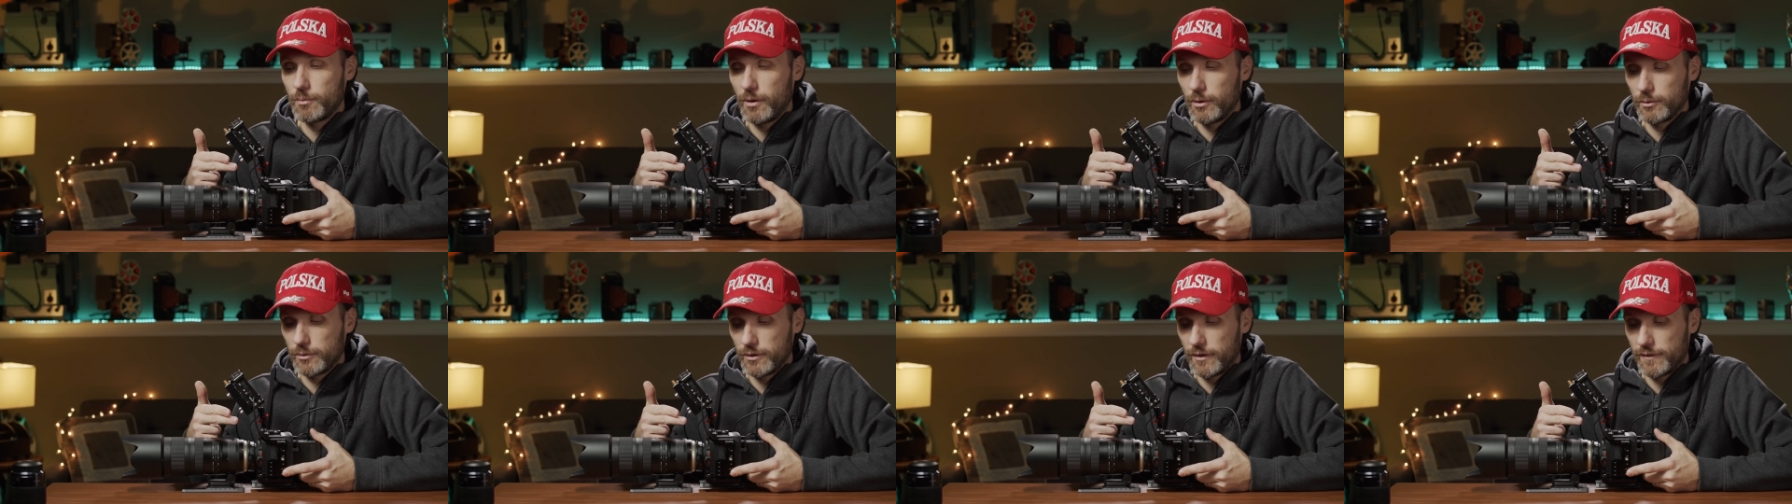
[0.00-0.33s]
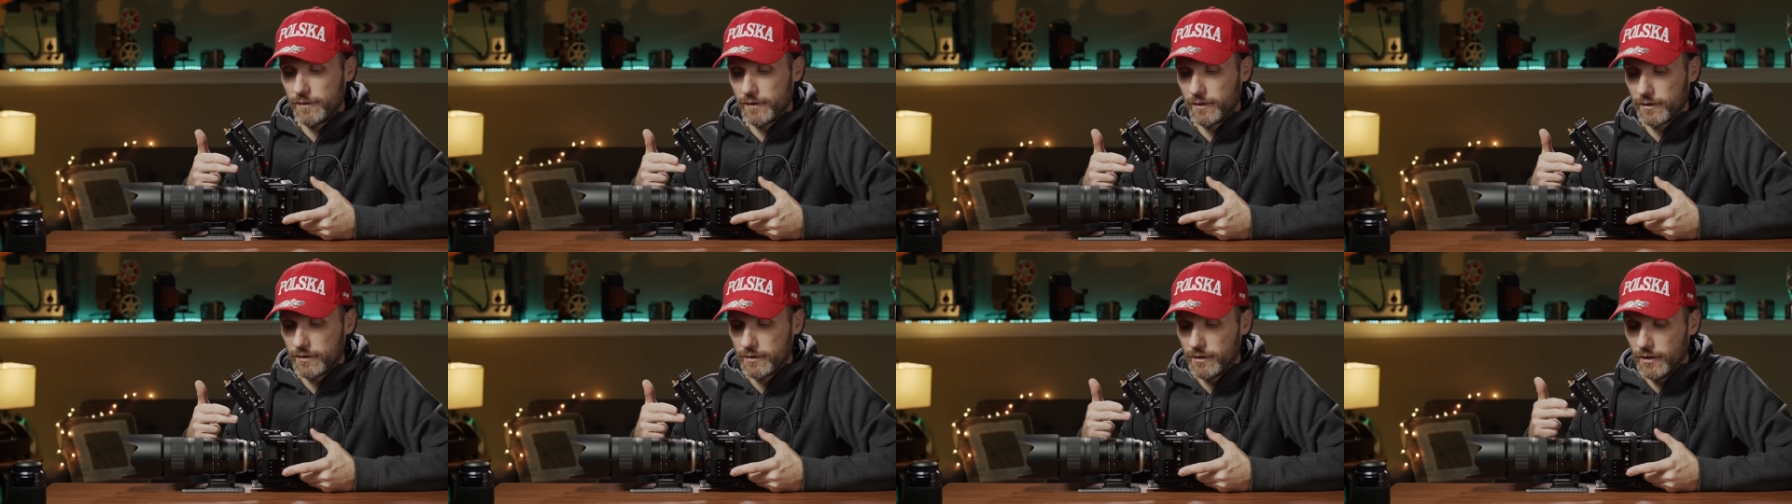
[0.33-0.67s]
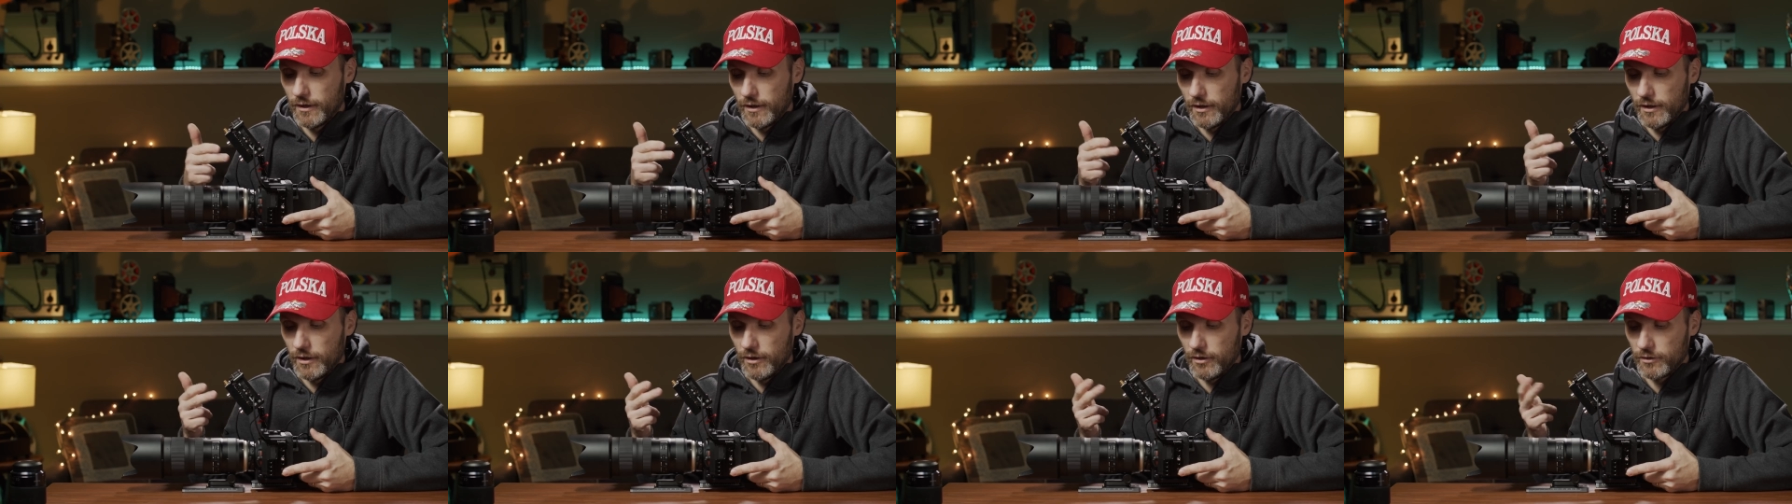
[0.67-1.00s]
mount, I think,
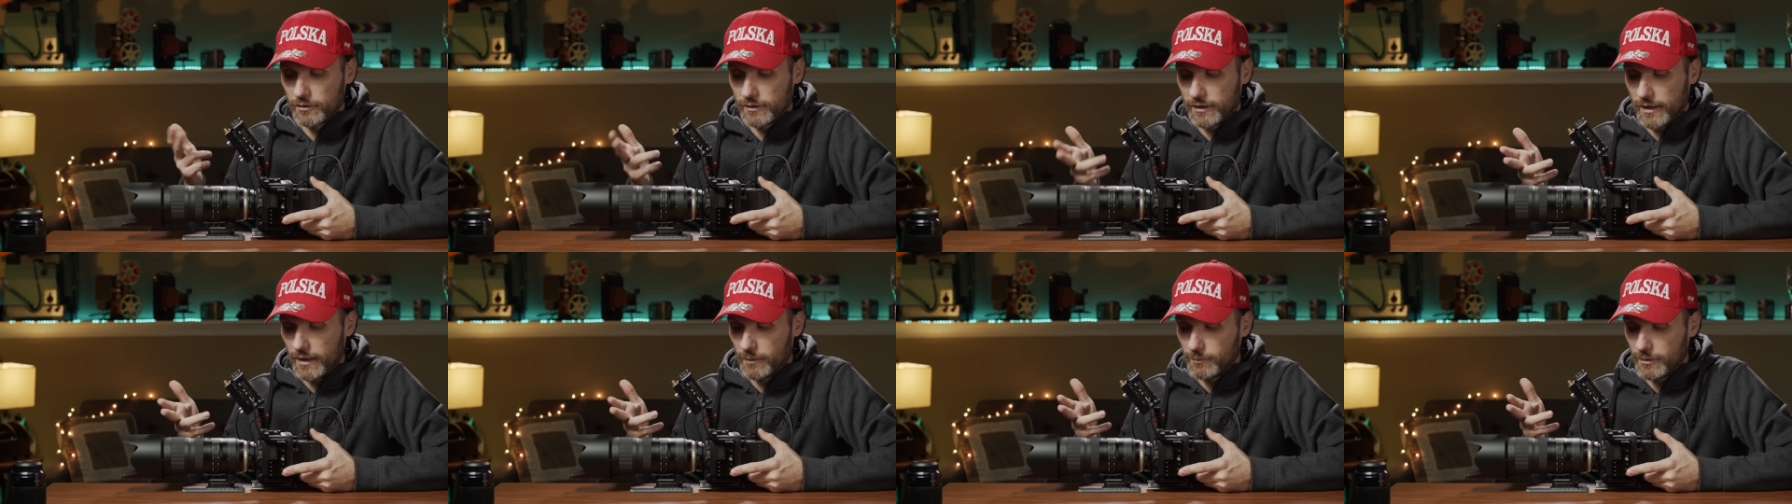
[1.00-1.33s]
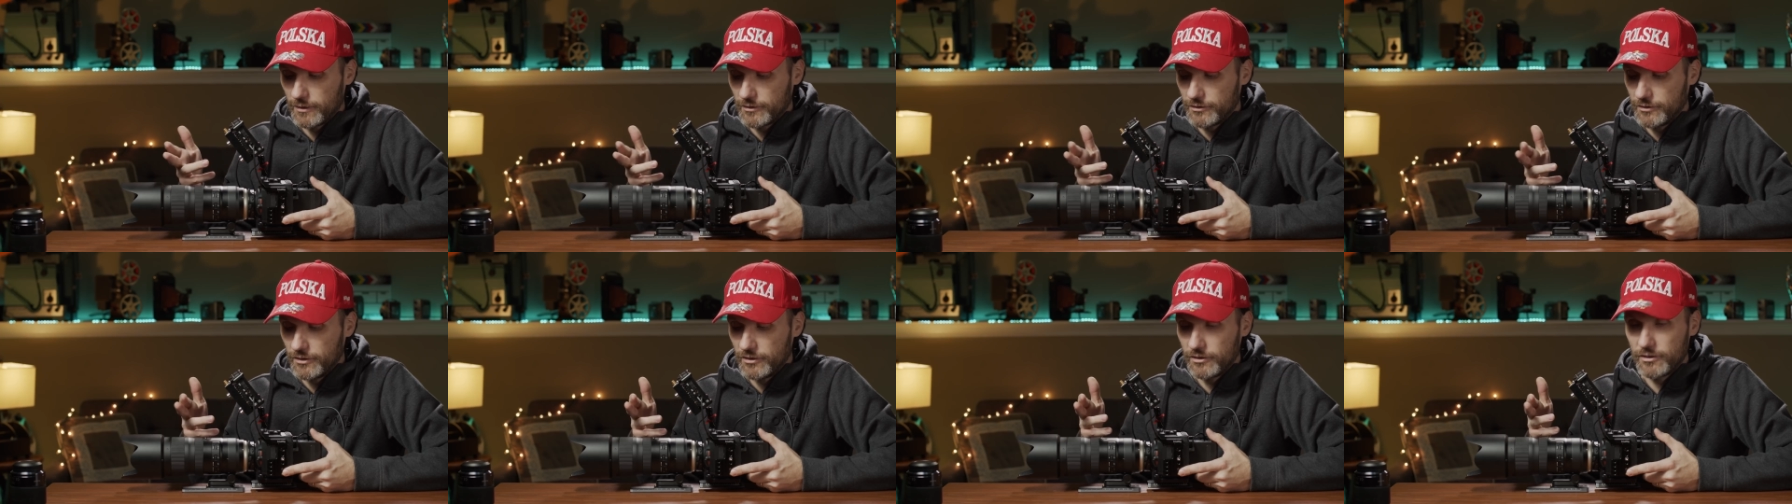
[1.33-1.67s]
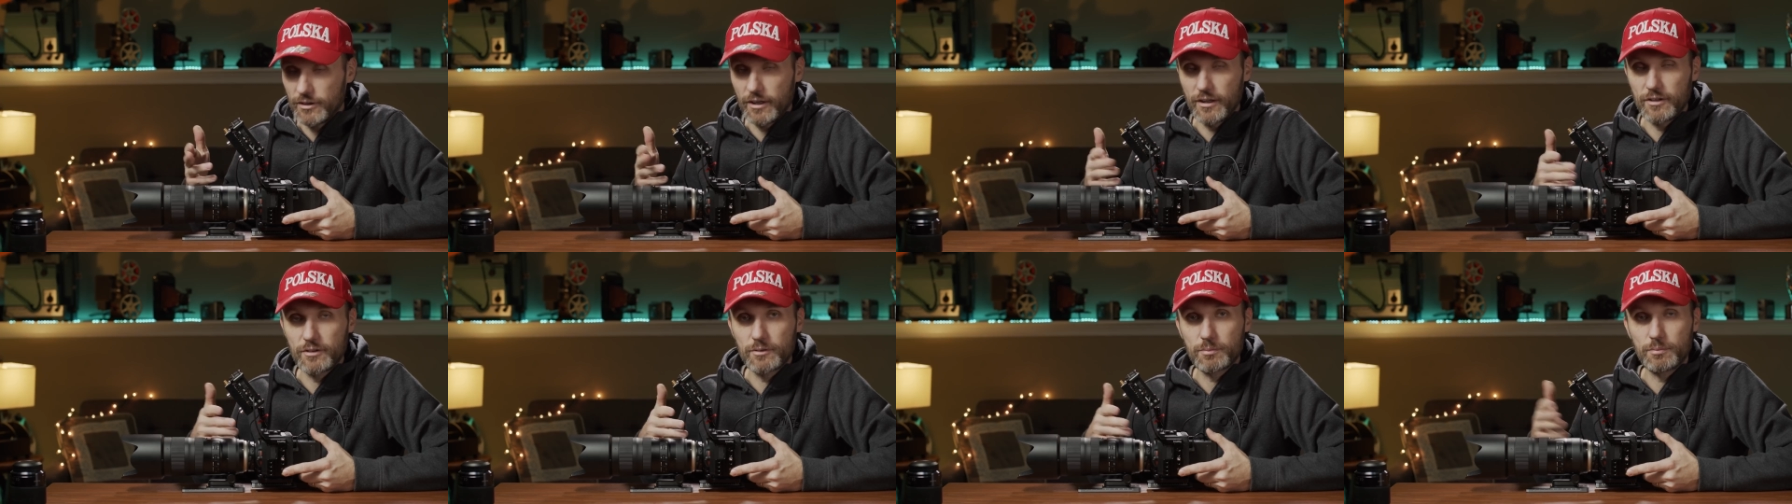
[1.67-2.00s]
on cameras these
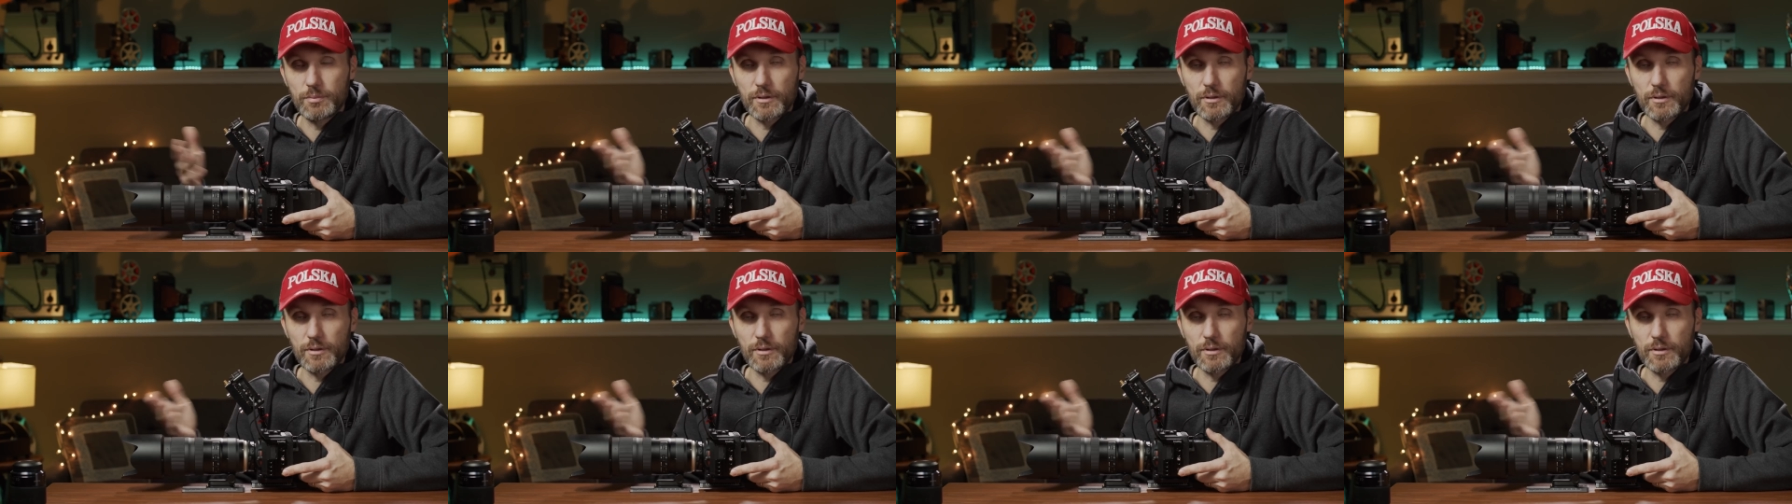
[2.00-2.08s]
days,